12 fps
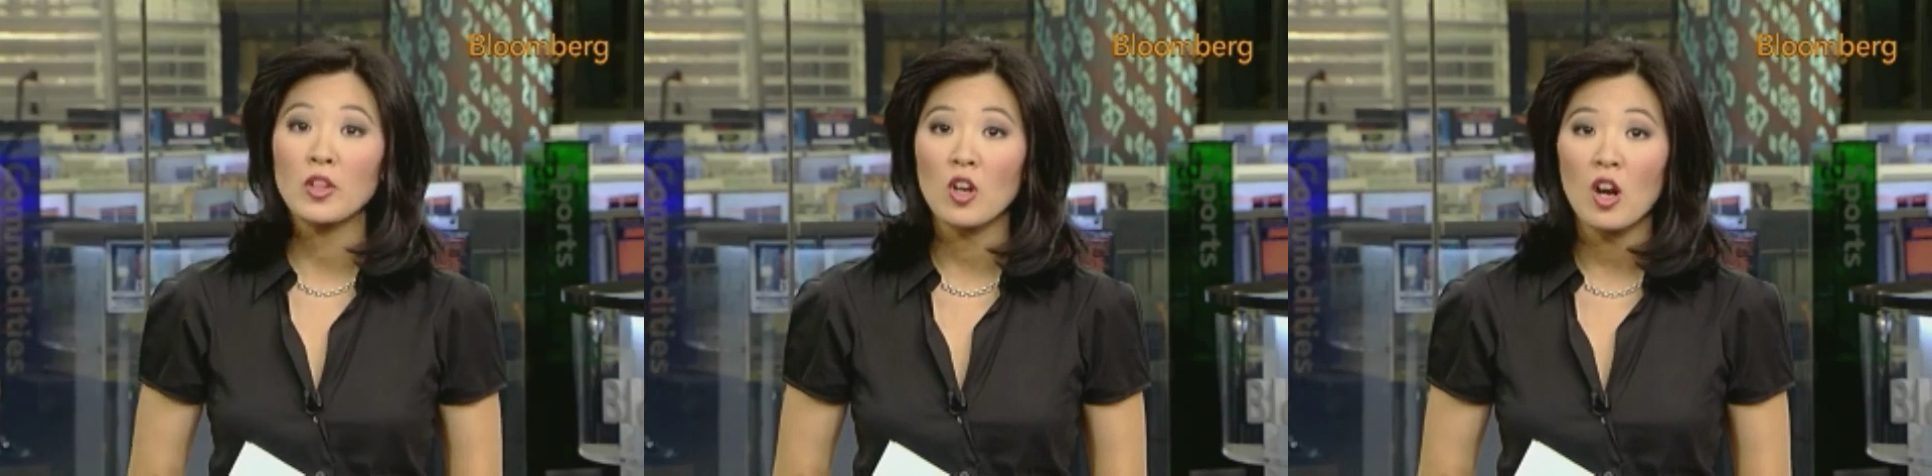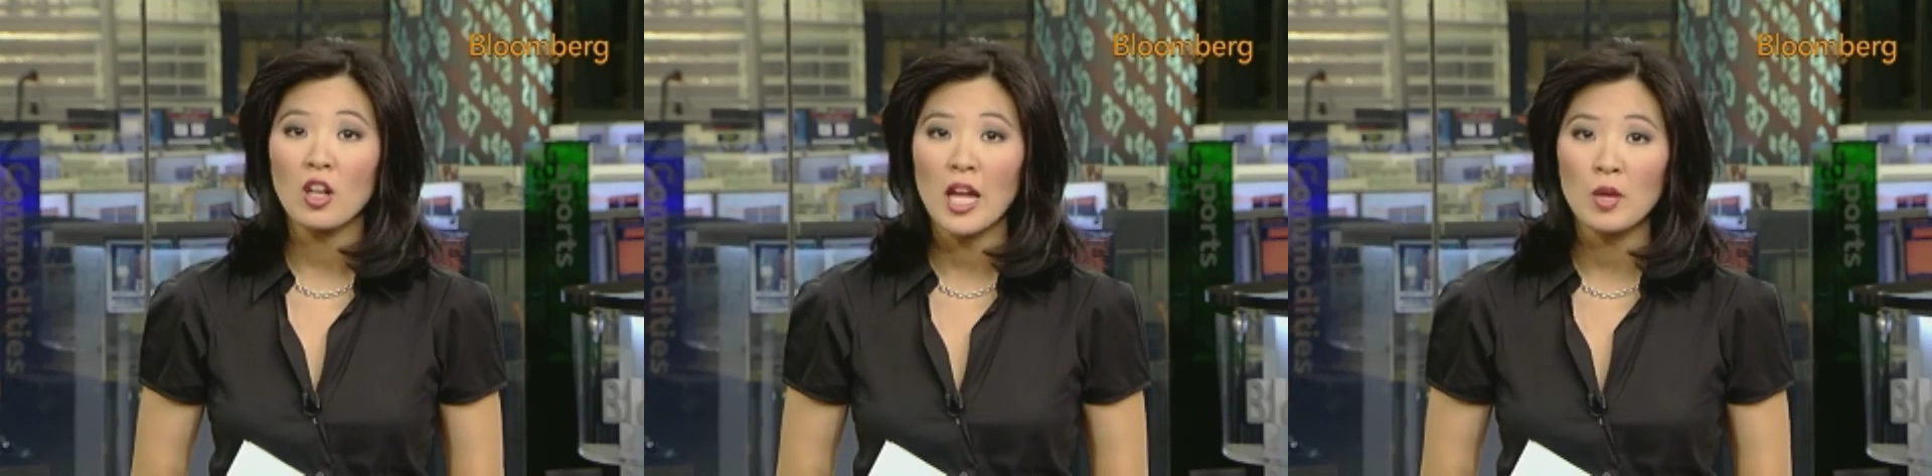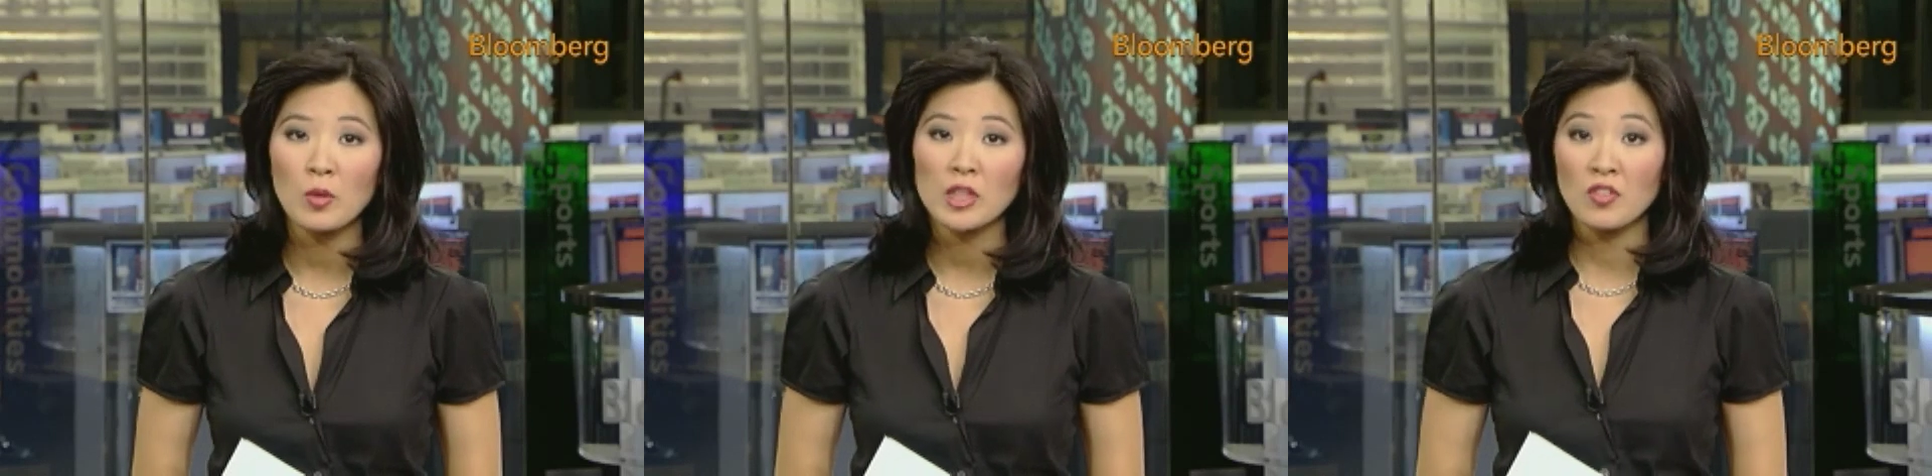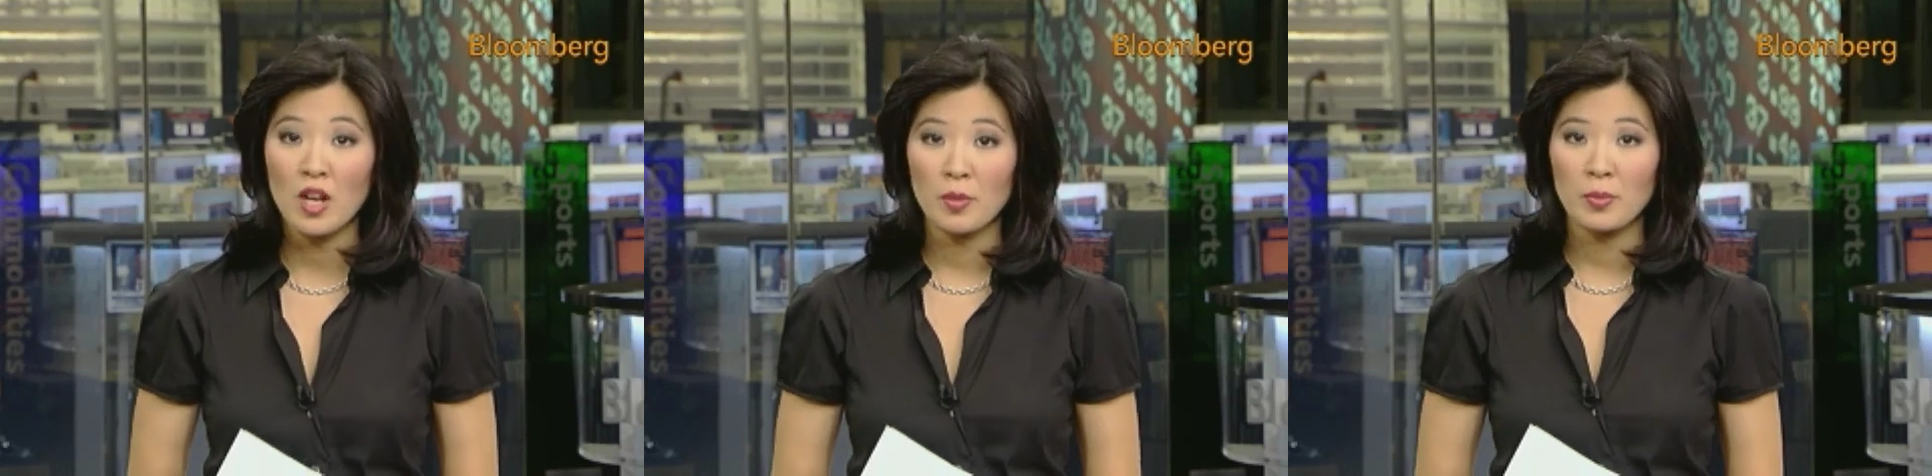with Carl Henrik
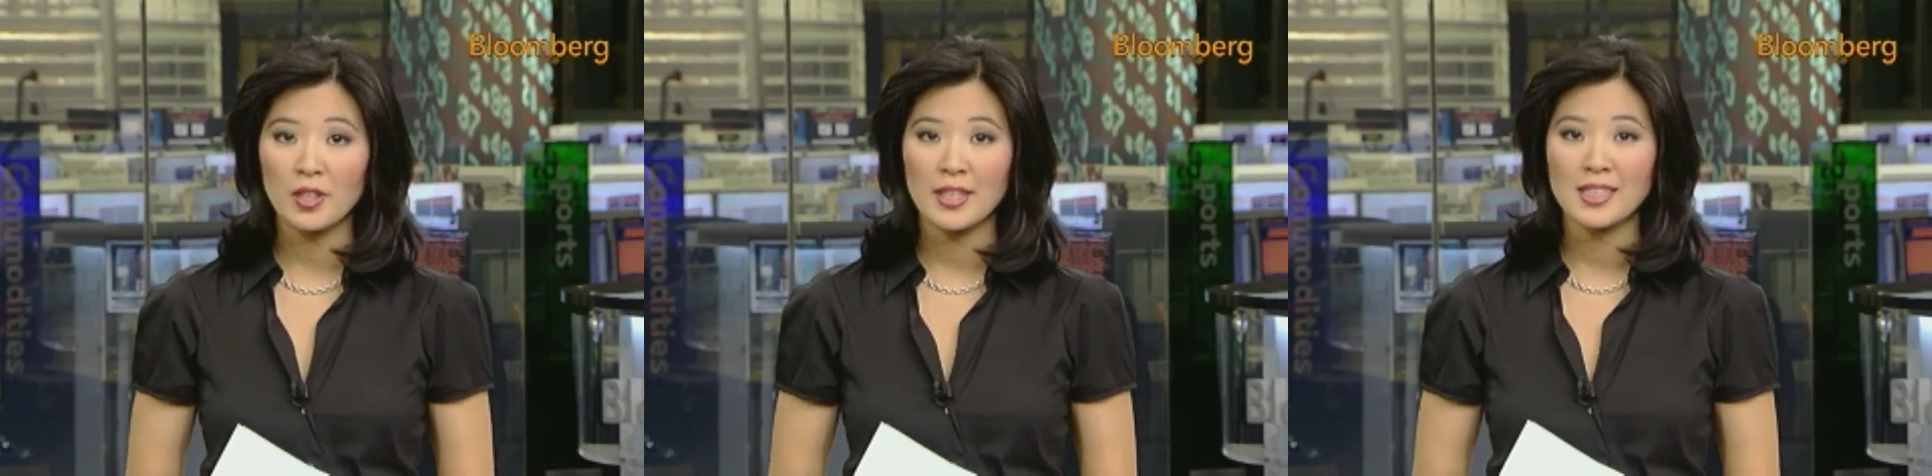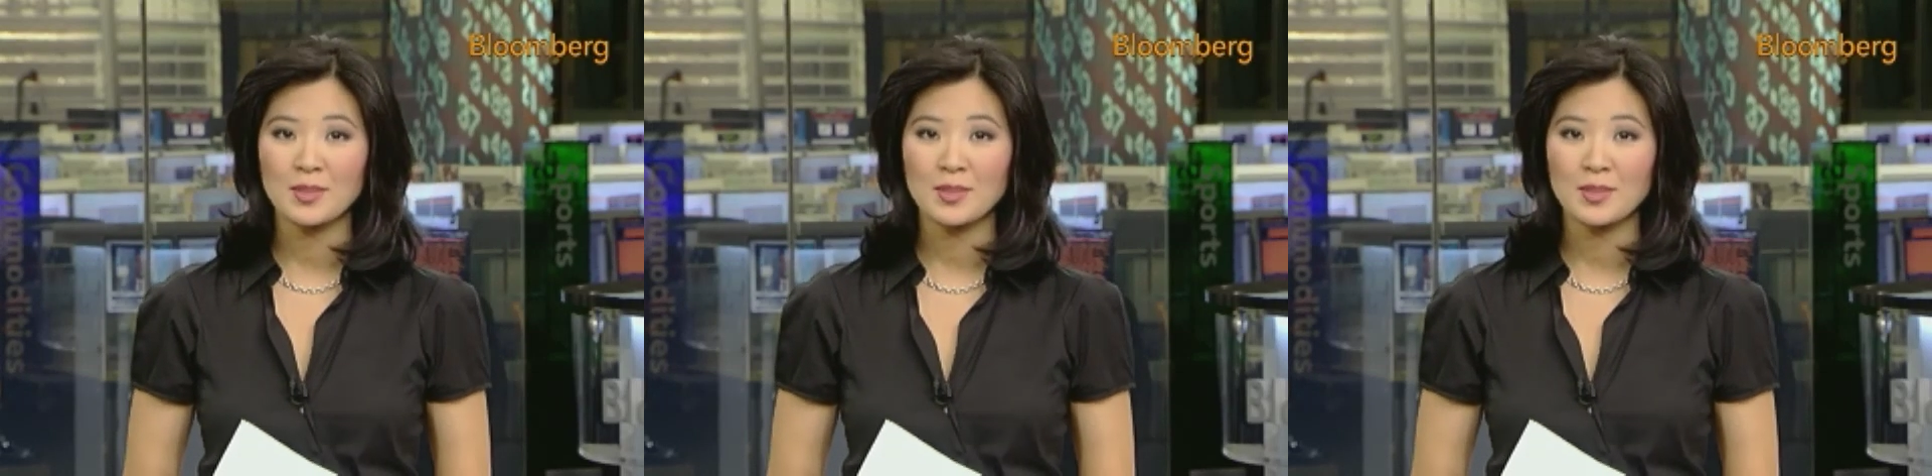Svanberg.